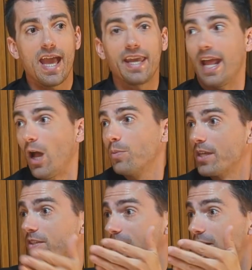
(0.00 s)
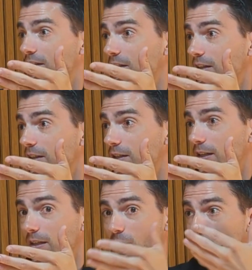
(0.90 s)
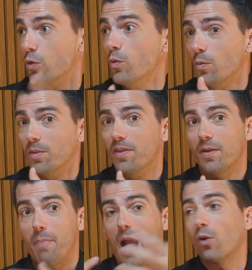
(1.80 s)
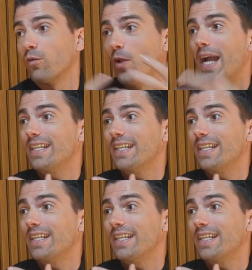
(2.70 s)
and it helps us to do the powerful